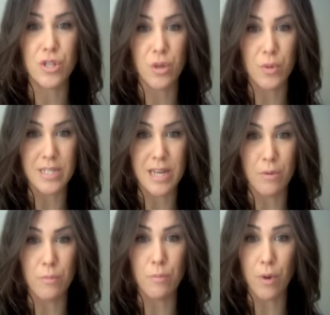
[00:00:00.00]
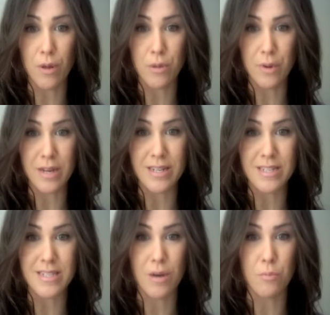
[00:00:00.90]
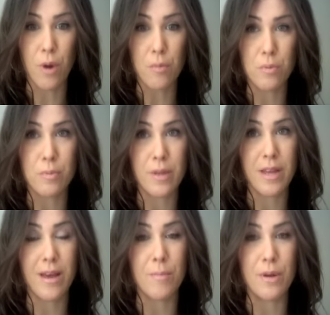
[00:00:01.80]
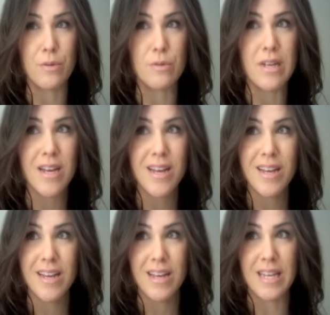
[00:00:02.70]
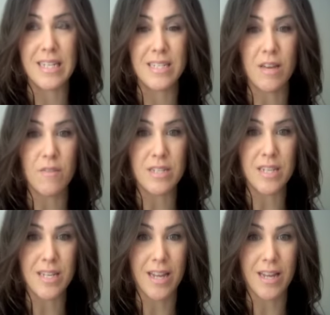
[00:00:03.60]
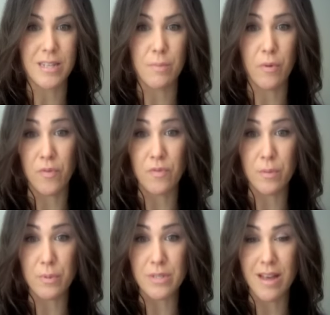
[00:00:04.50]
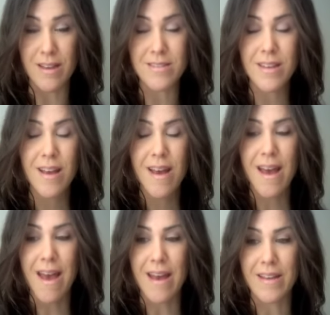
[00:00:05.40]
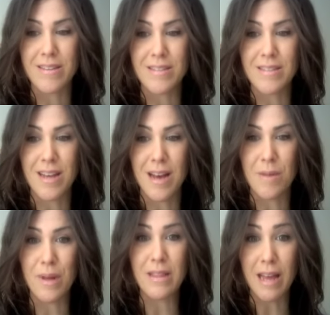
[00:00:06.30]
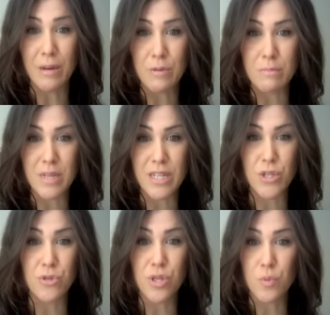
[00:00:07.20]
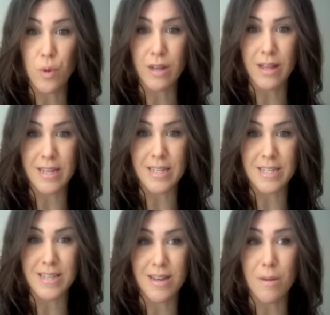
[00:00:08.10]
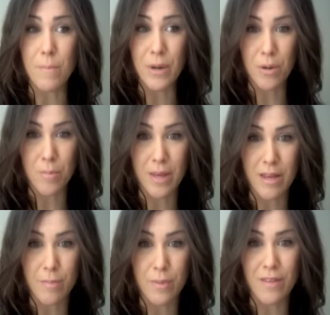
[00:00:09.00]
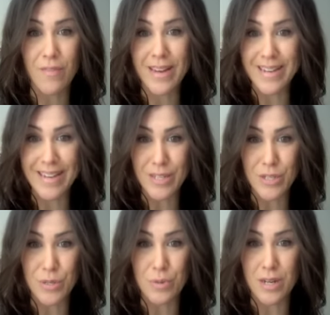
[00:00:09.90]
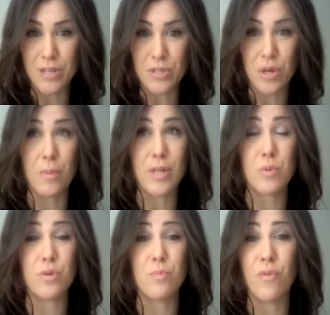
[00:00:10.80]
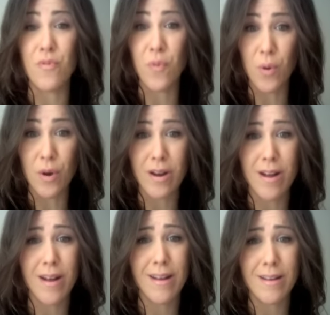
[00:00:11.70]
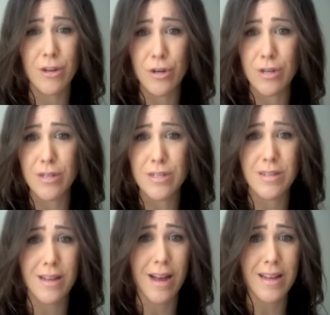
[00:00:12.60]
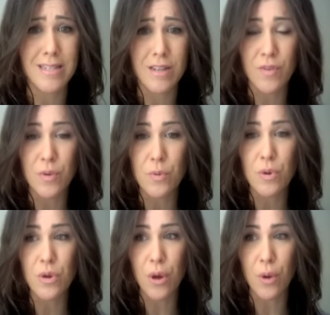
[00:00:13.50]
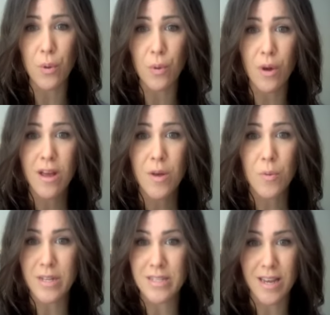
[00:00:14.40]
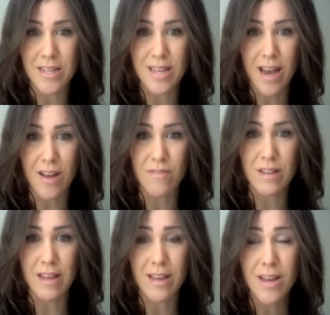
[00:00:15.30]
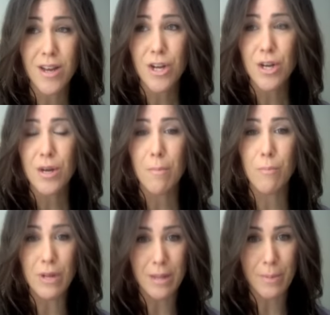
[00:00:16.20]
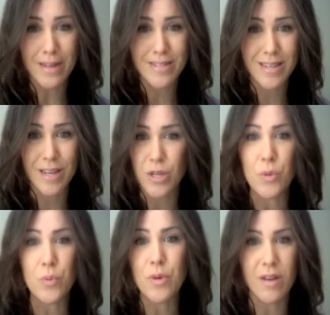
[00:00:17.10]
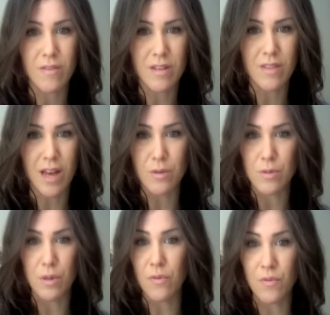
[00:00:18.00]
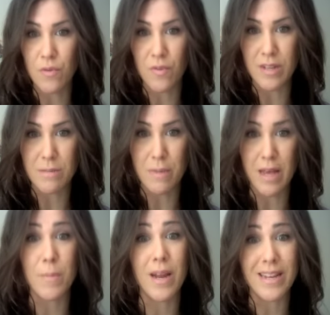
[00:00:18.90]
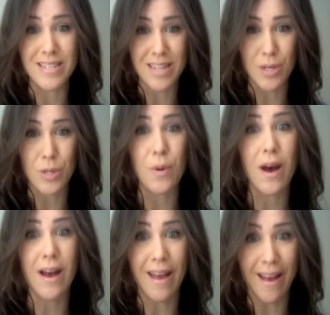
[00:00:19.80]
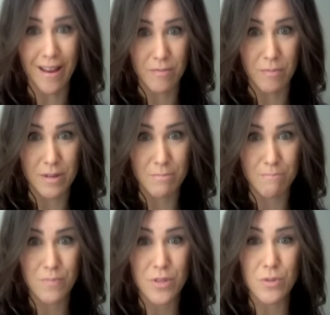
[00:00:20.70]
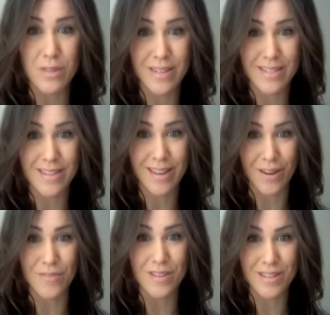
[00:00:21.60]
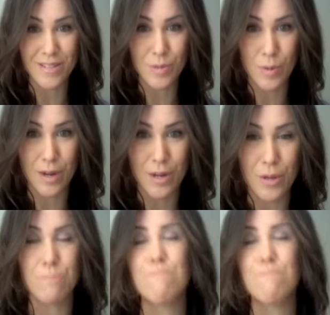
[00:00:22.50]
slowed it down, brought the redness down probably about in 17 days, about 50%, and allows me to just wear a light dusting of mineral makeup if I need to run into Starbucks, which before, girls, guys, if you know what it's like to have like really bad skin, you would never leave the house without a full face of makeup, but I can tell you I have been. So listen carefully. This is what I do.